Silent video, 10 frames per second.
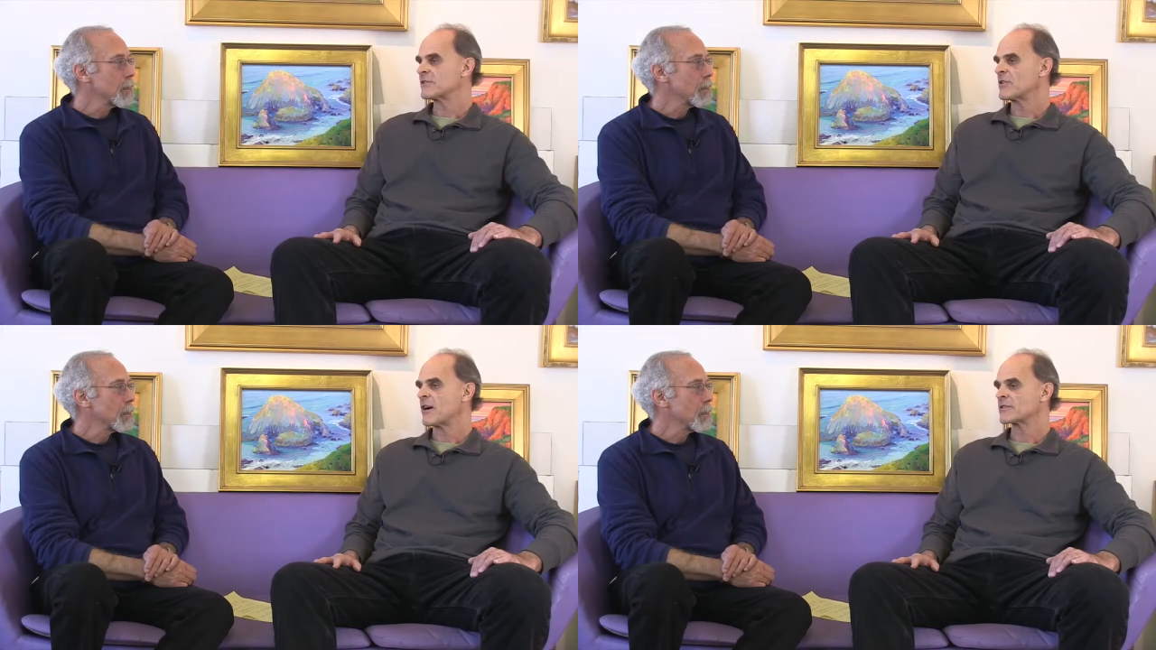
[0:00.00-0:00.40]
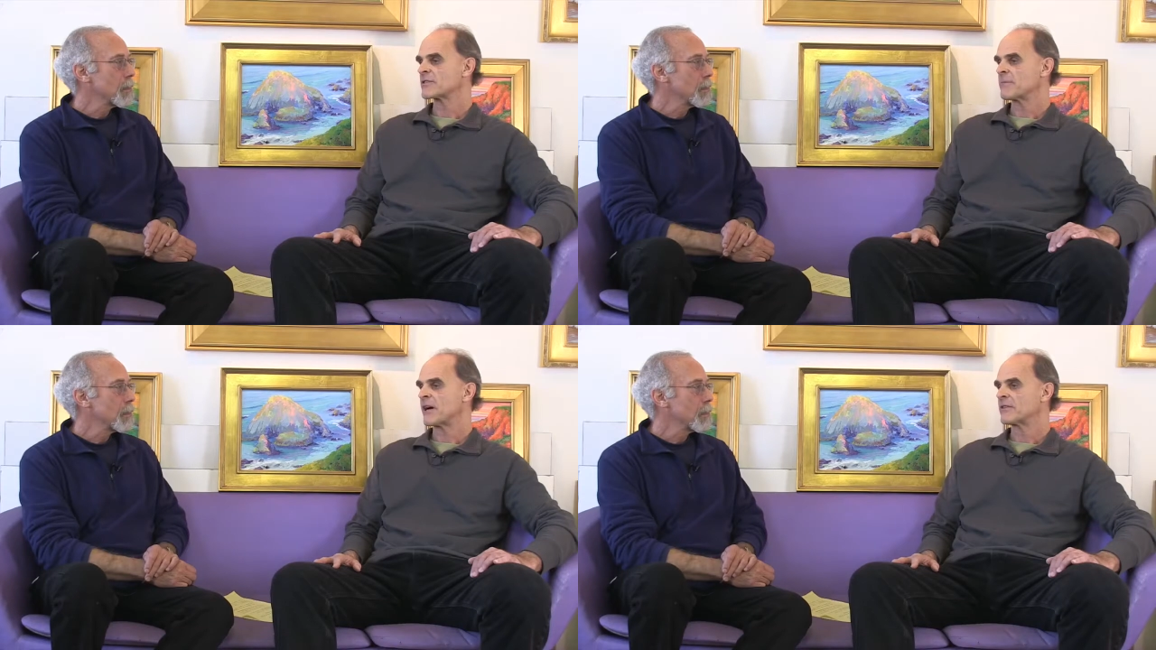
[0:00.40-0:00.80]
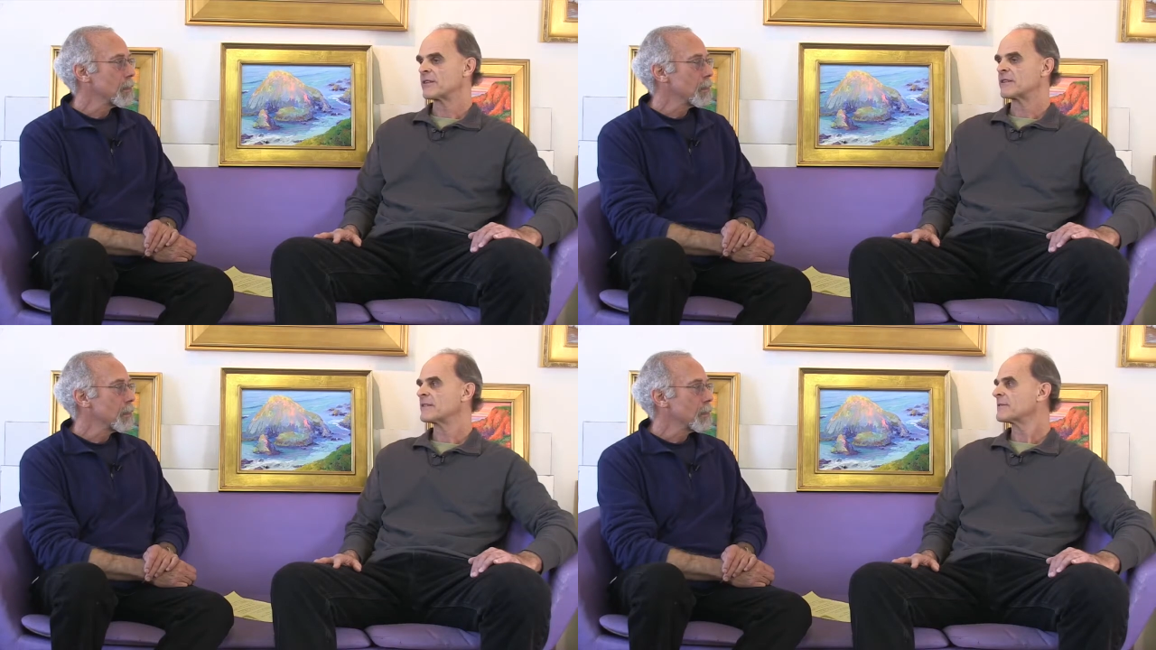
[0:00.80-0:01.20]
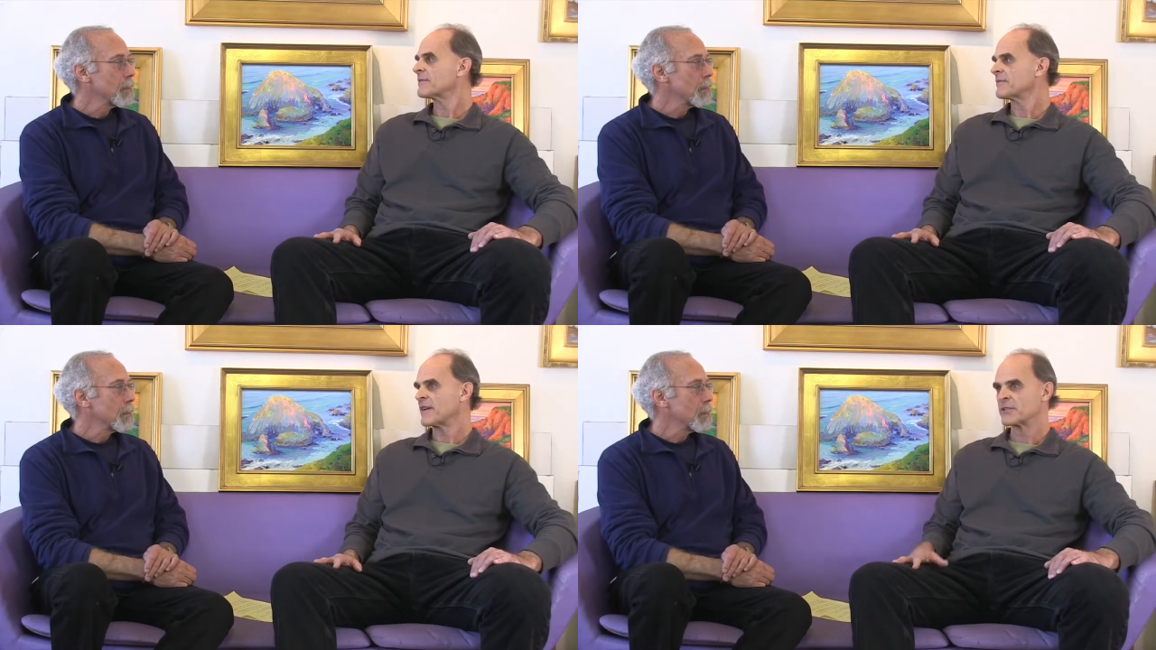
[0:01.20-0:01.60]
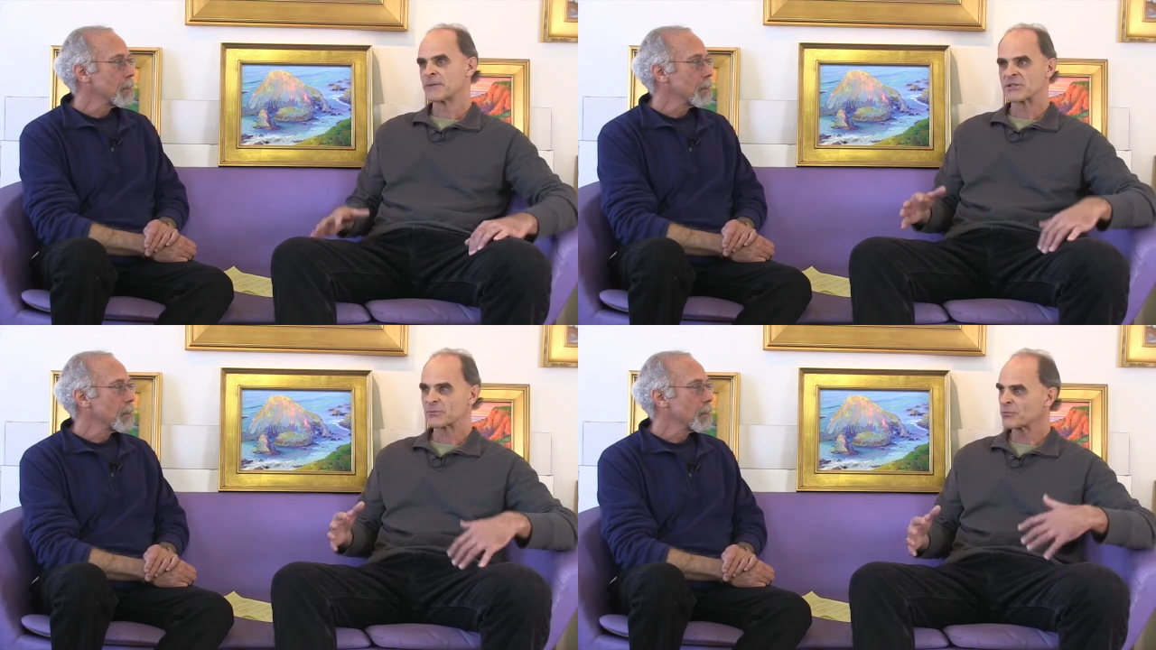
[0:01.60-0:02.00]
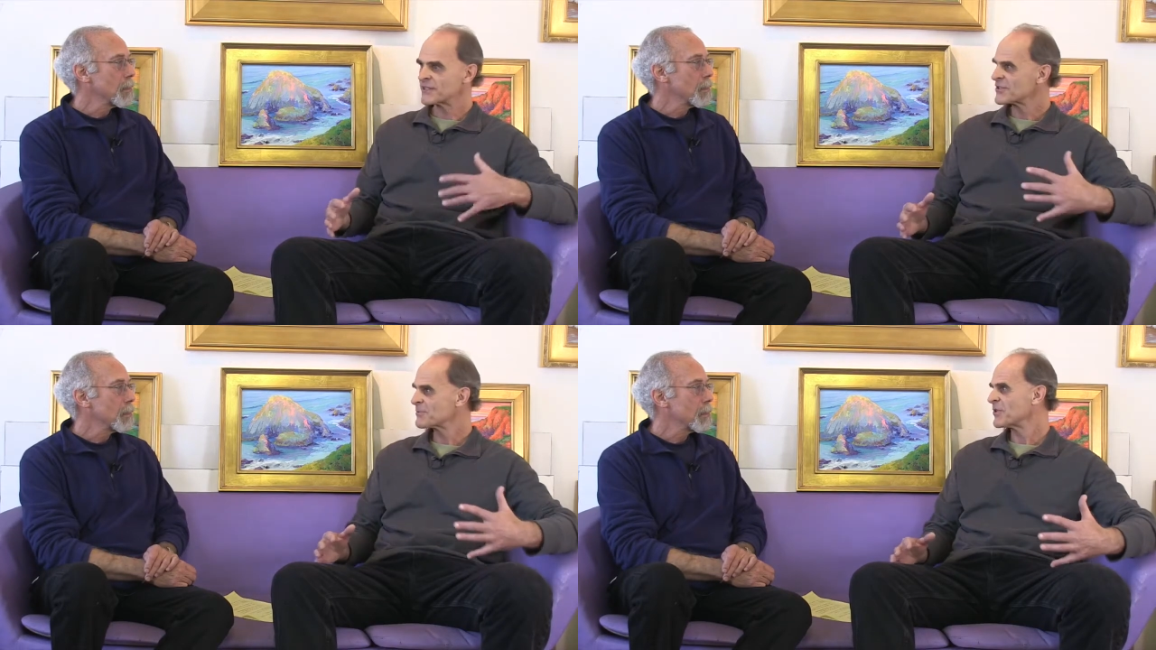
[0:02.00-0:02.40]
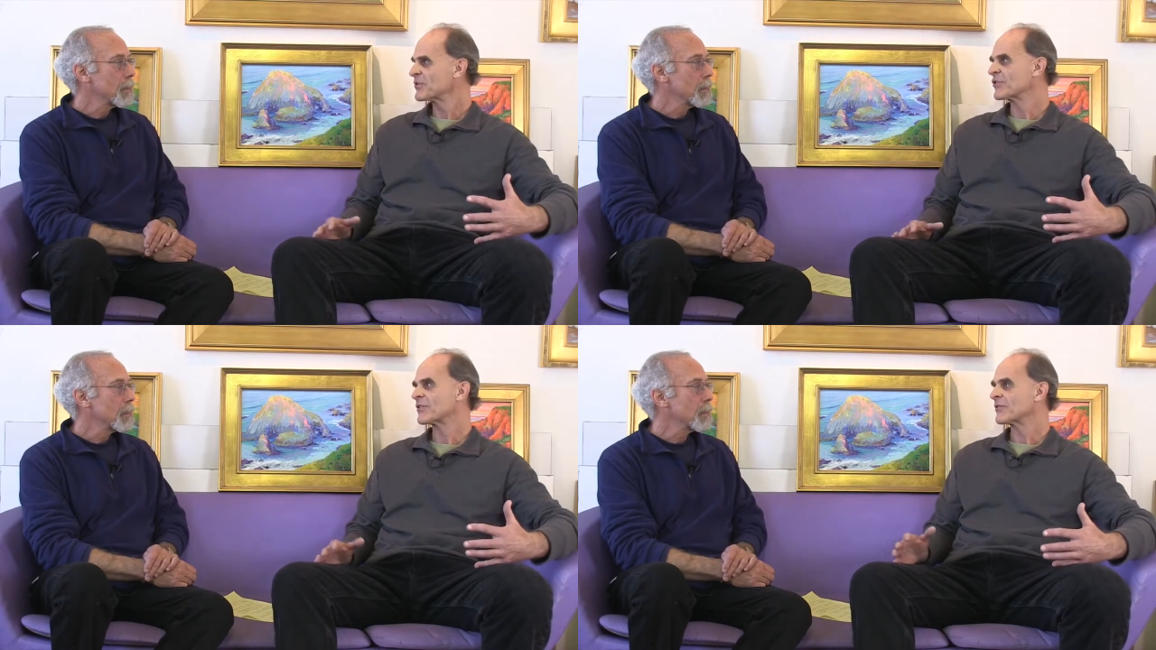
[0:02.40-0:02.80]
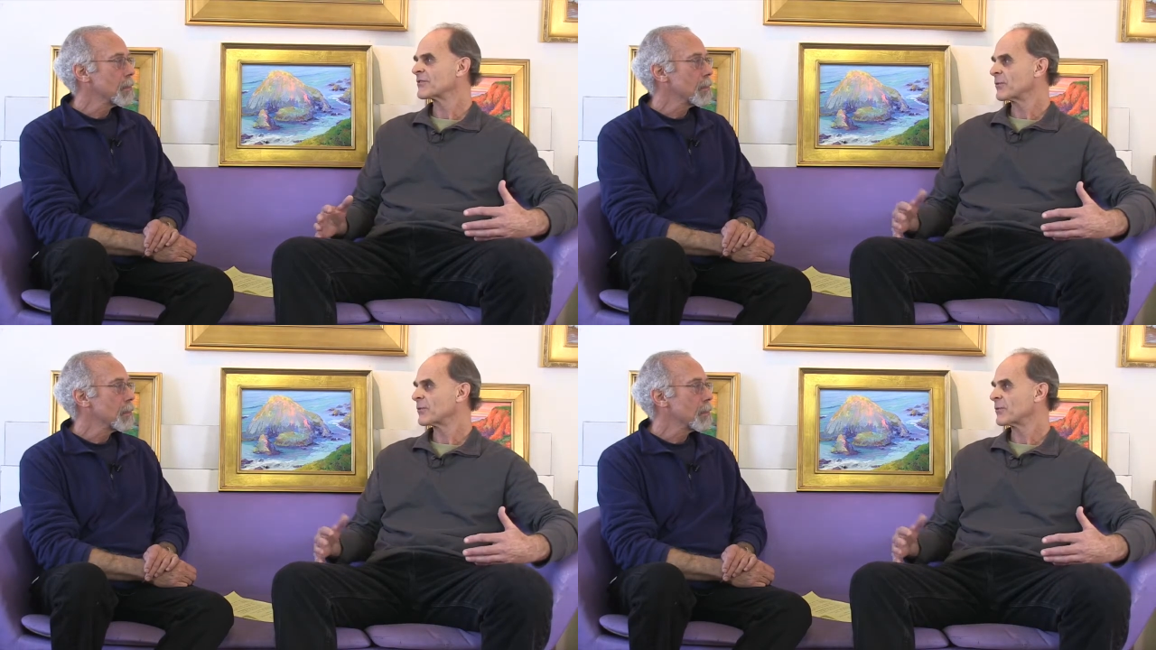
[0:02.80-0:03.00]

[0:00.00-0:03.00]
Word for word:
Speaker 1: he talks about the fundamental principles of